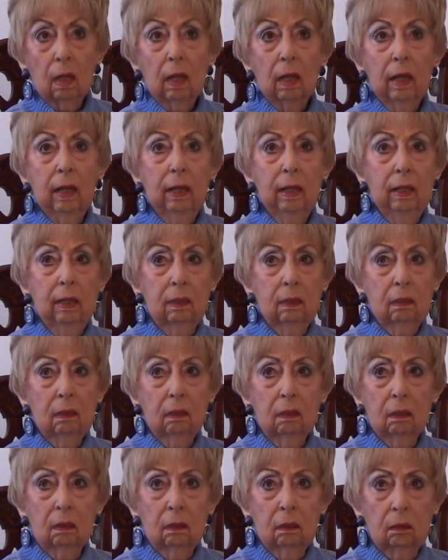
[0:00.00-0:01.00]

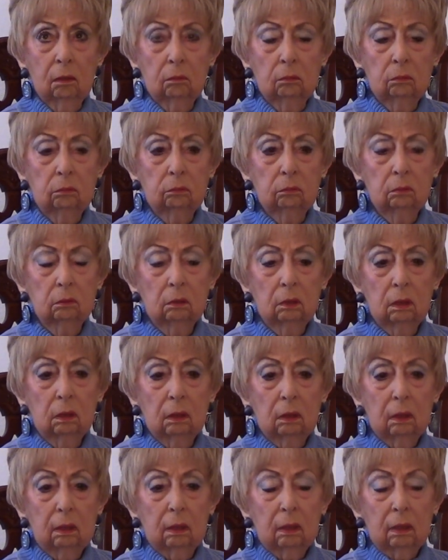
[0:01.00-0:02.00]
And
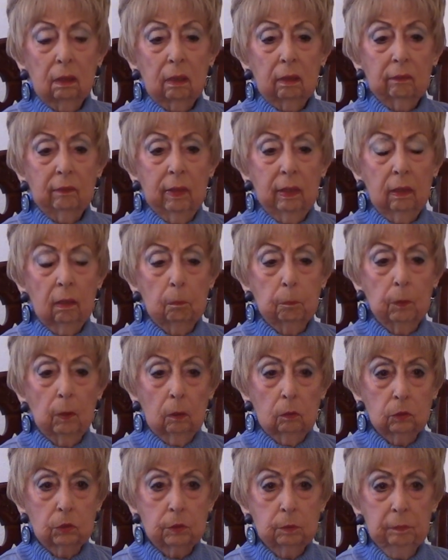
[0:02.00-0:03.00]
they
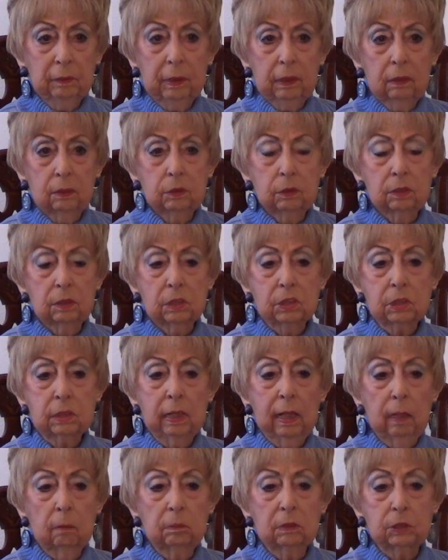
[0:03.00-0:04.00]
approached me to
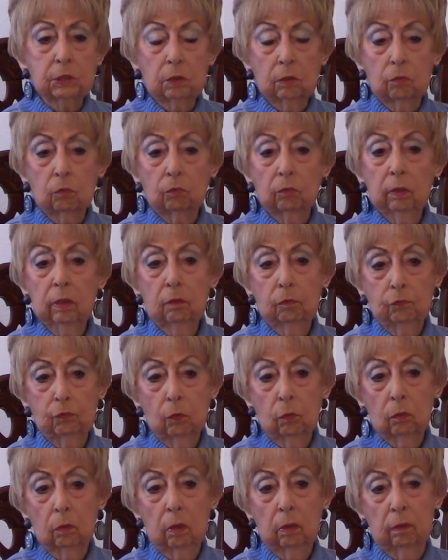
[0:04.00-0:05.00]
establish a 3-,
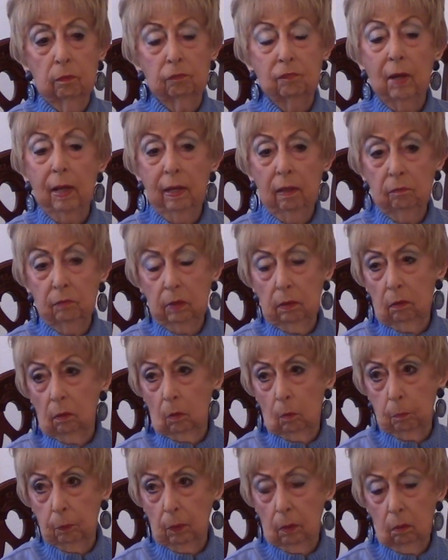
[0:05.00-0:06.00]
4-, and a
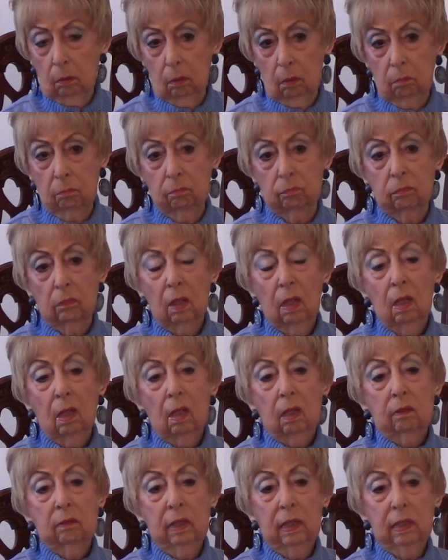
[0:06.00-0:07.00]
5-year-old program.
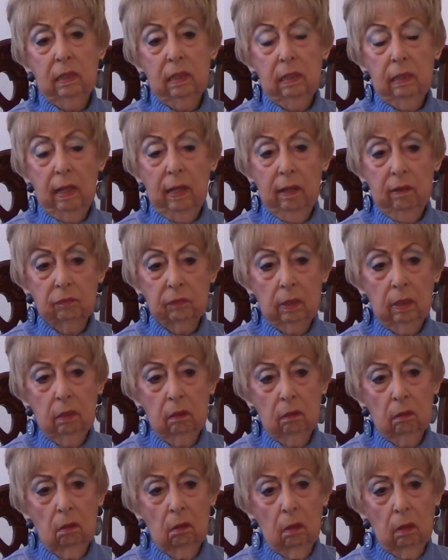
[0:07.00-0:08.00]
They didn't have
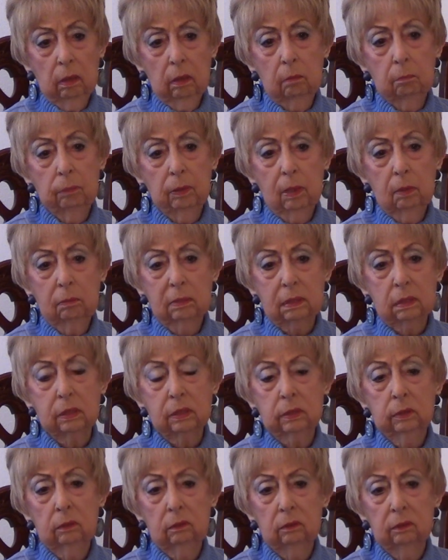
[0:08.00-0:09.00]
kindergarten in public
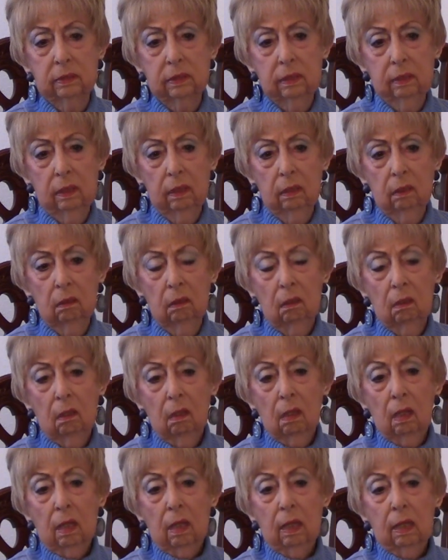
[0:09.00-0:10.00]
schools then,
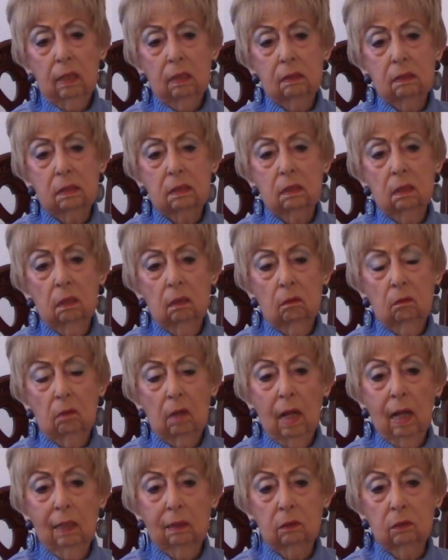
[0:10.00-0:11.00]
and so
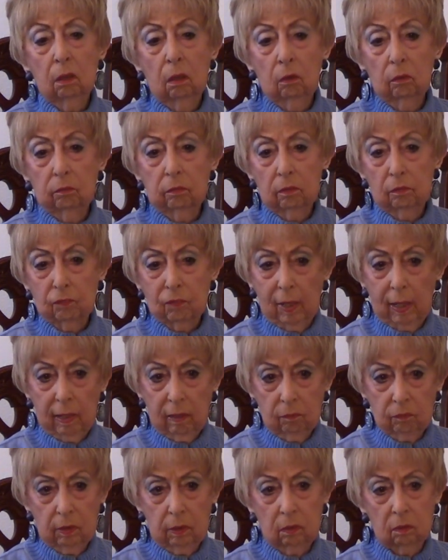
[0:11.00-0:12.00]
I taught the
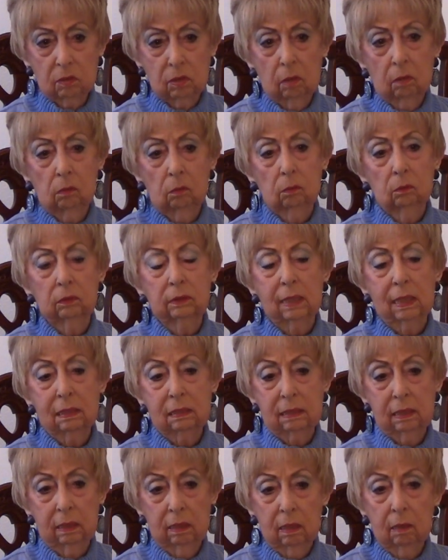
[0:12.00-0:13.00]
5-year-olds. I
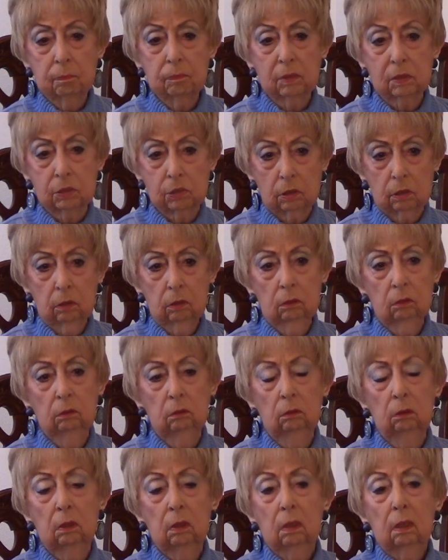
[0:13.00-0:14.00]
set up the
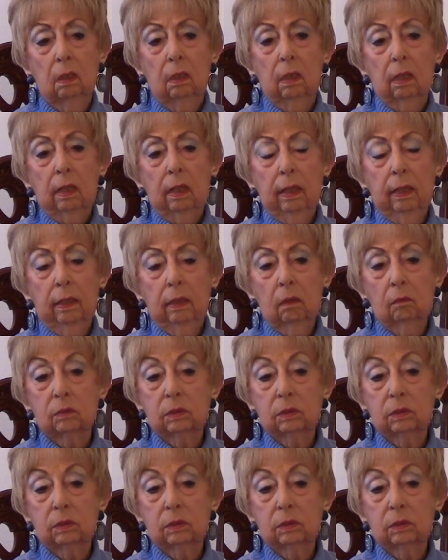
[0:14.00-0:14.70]
school, and